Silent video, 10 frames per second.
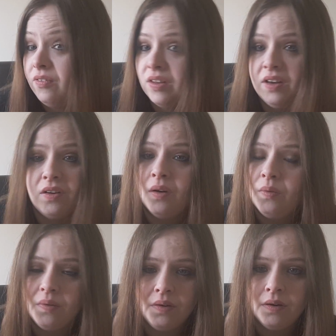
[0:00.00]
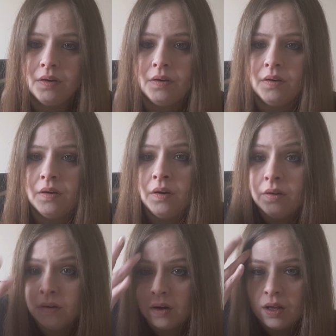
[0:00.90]
If they don't
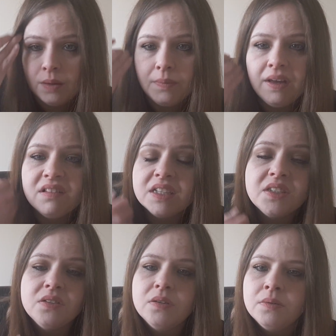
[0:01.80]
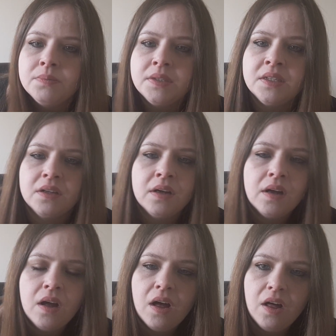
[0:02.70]
like me, that's up to
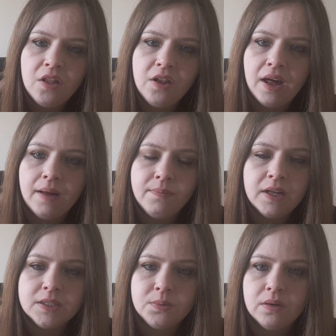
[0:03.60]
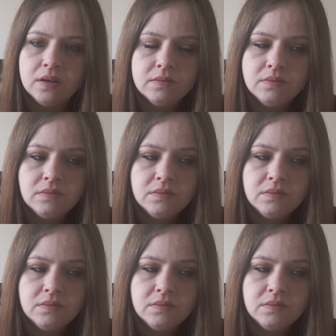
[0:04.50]
them. That's what,